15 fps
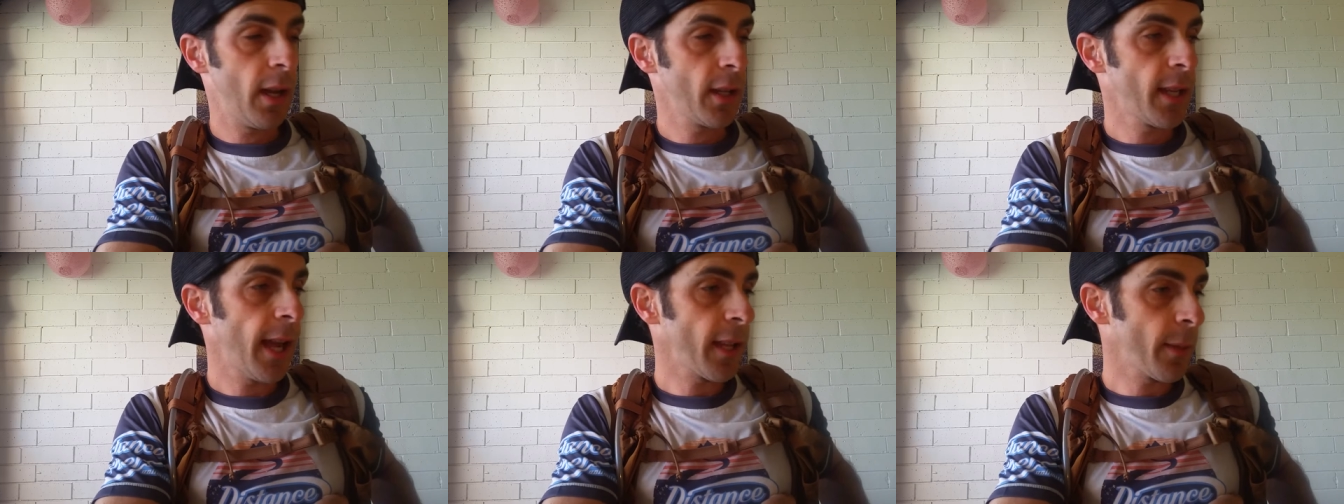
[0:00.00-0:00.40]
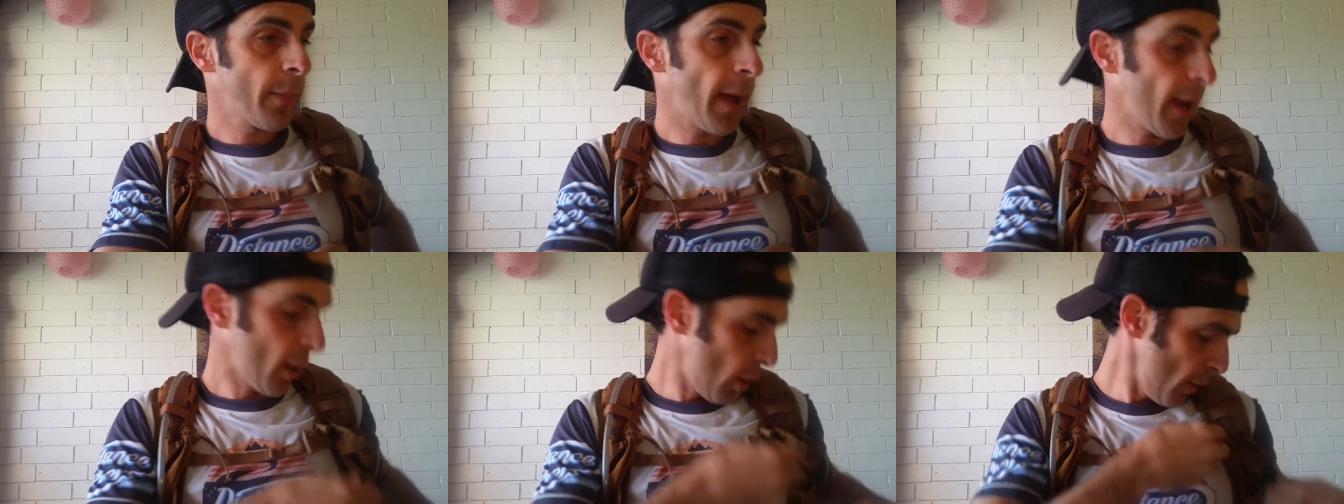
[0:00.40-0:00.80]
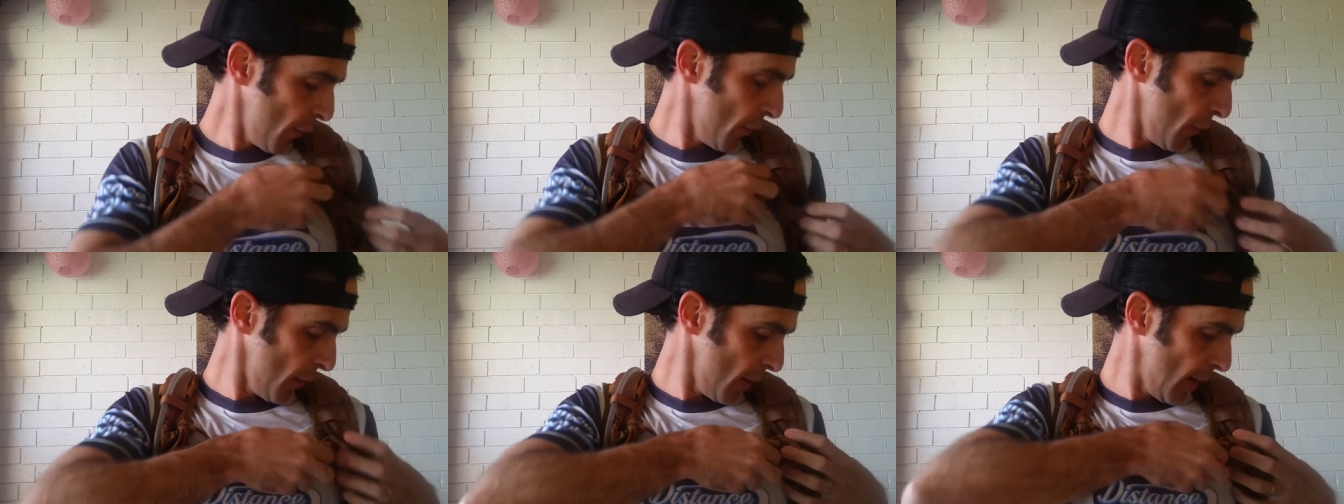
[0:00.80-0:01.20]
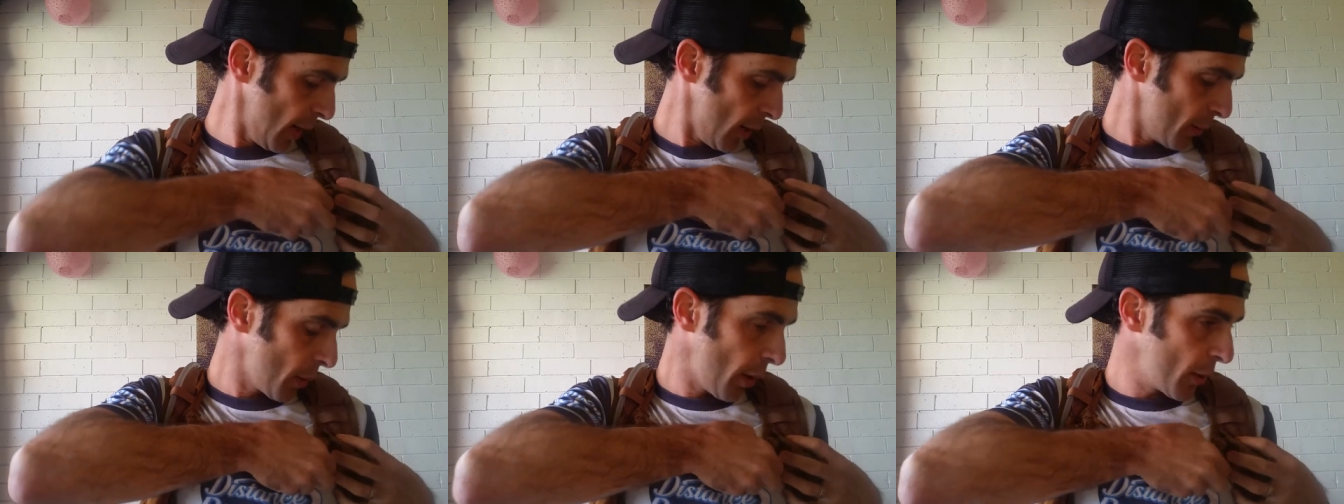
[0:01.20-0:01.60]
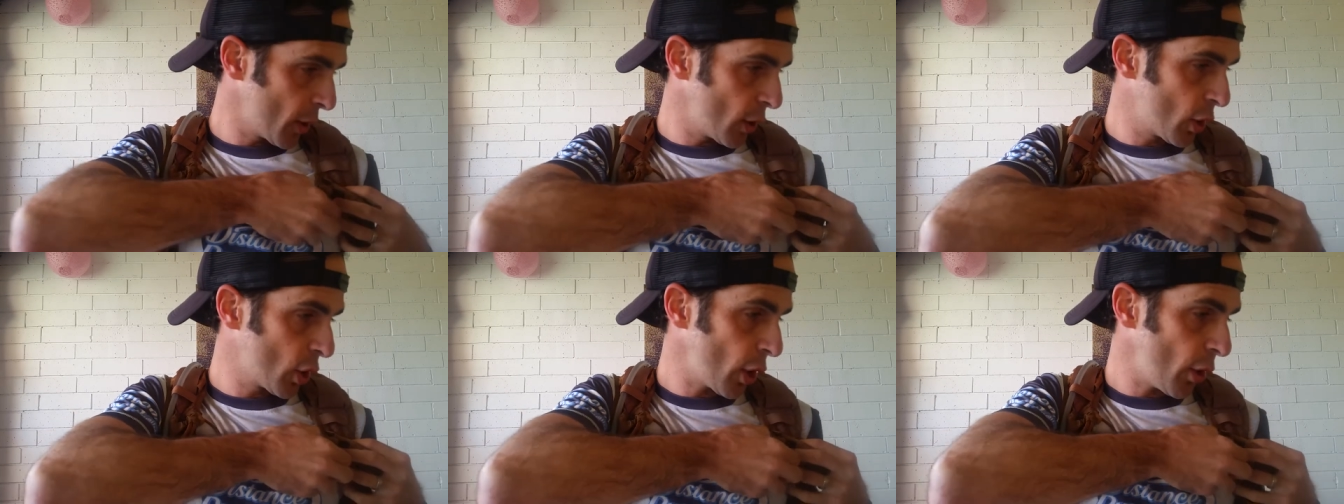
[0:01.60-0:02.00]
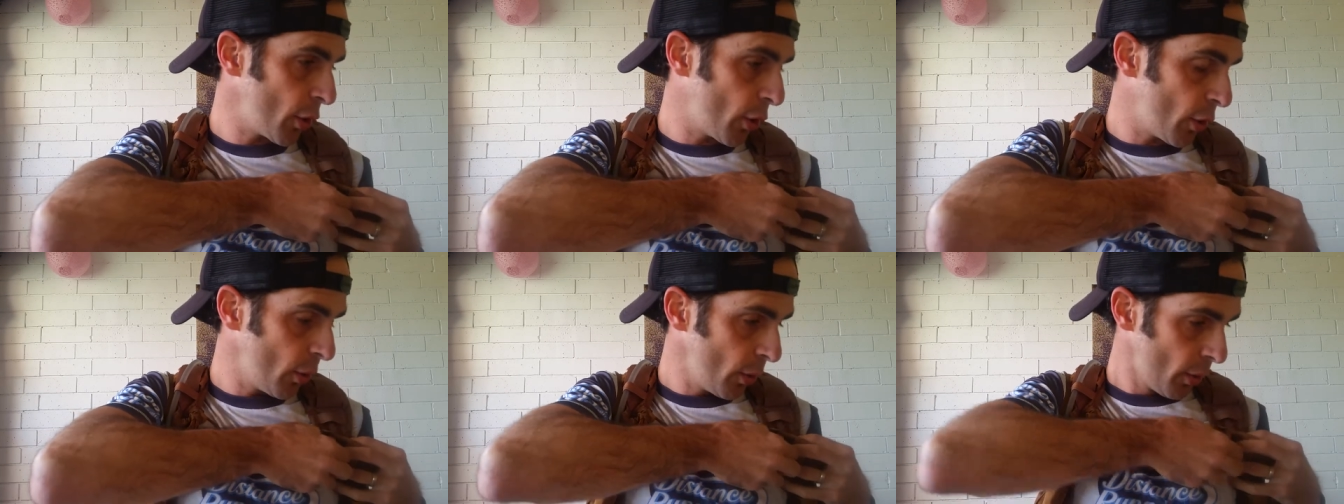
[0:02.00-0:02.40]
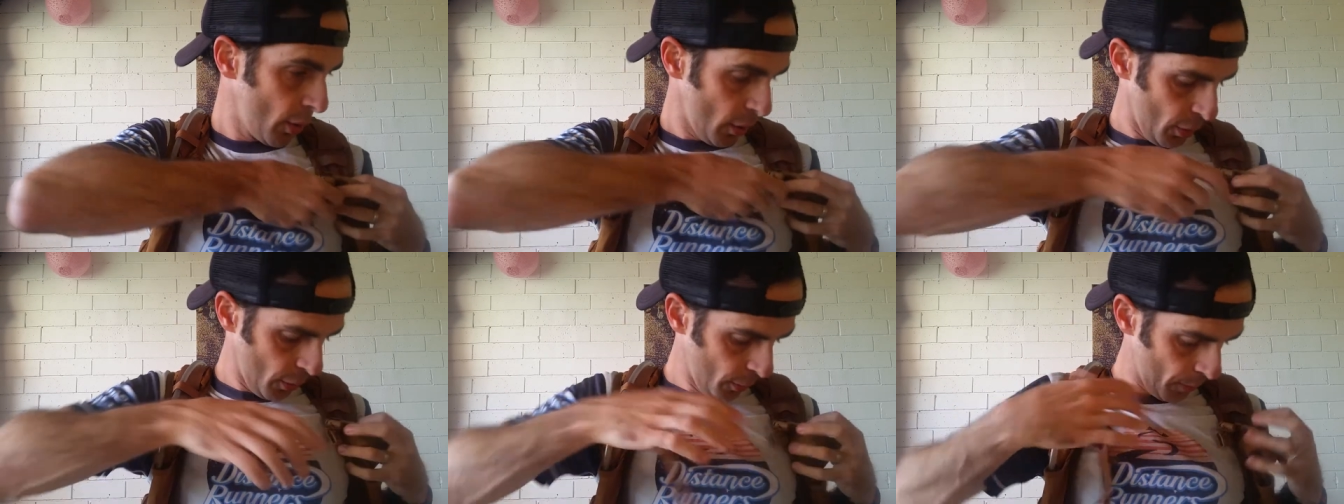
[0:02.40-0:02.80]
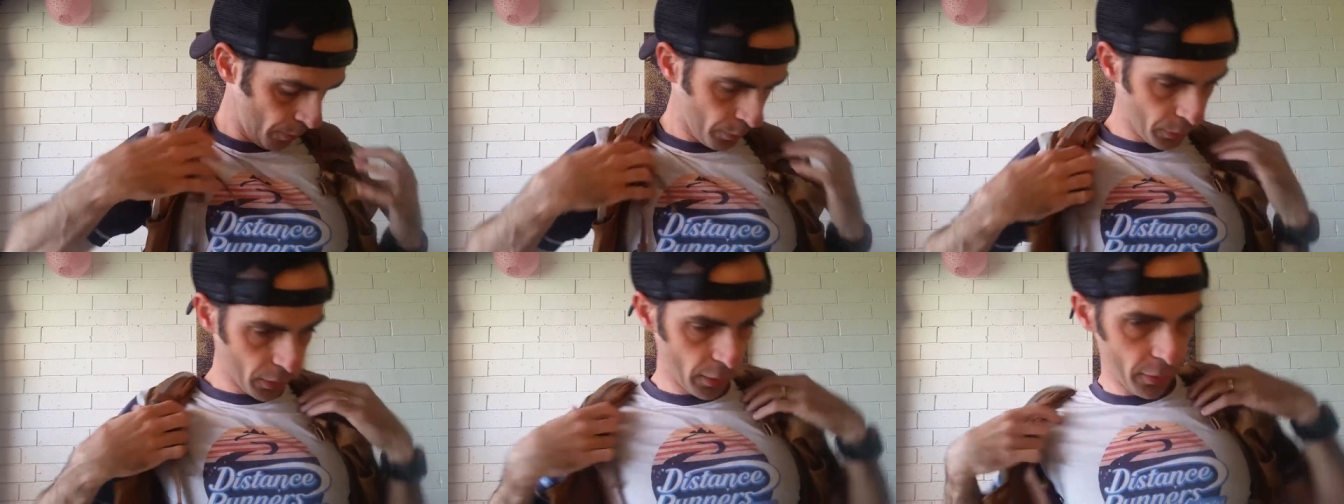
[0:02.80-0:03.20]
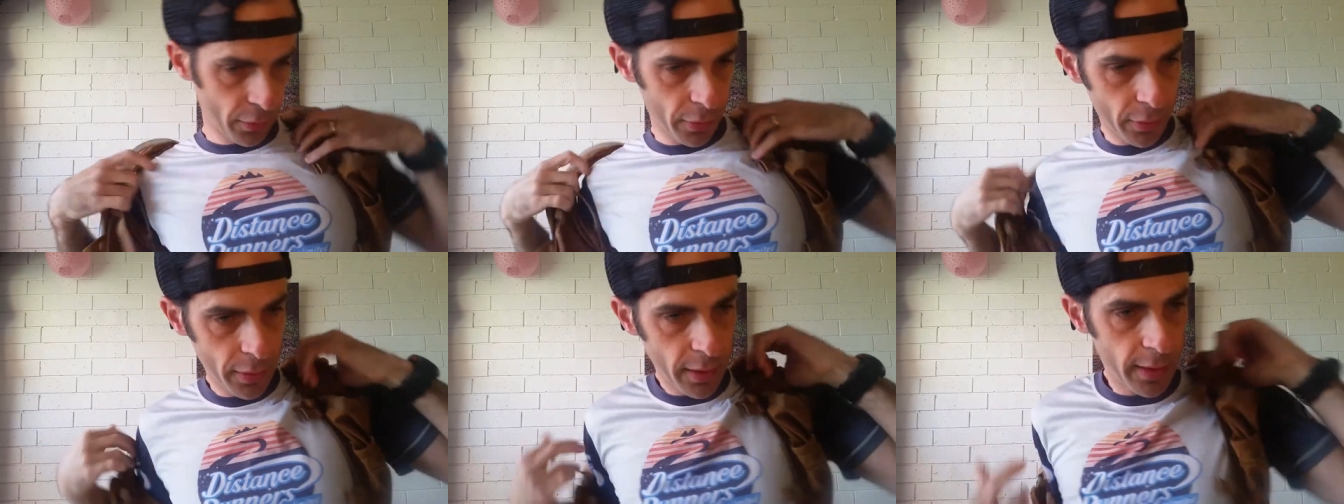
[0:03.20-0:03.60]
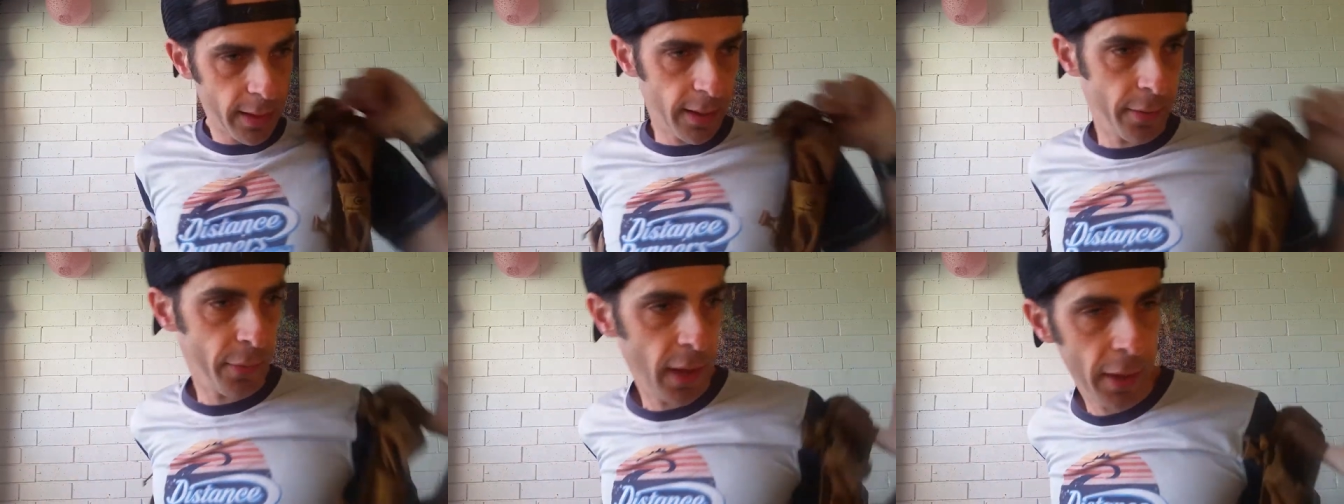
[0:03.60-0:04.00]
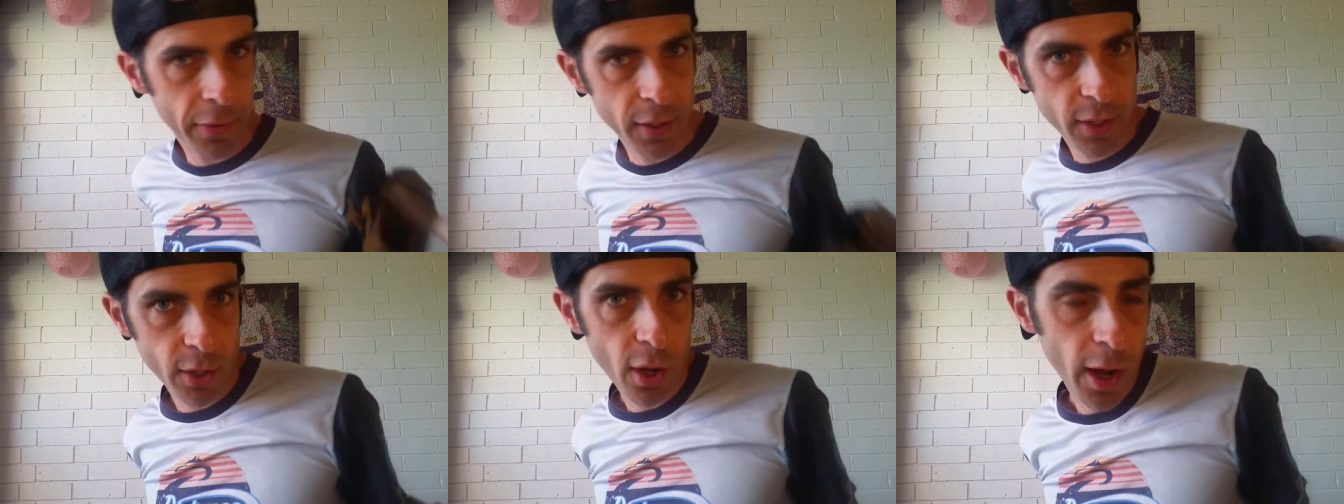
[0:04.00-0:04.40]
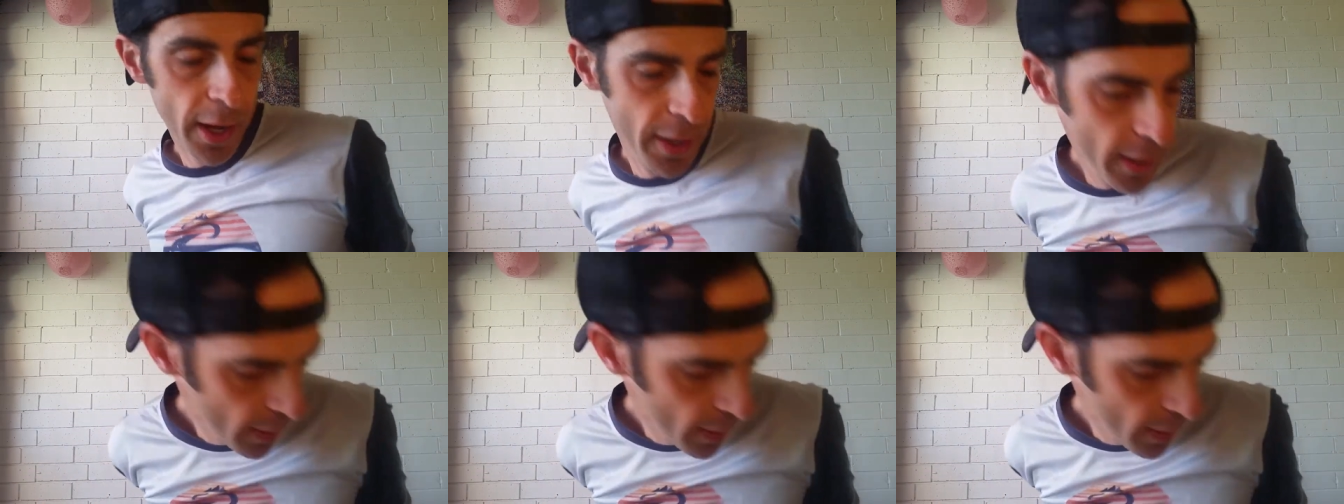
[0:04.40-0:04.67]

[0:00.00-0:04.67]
take the pack off, and I'm going to show you the other side.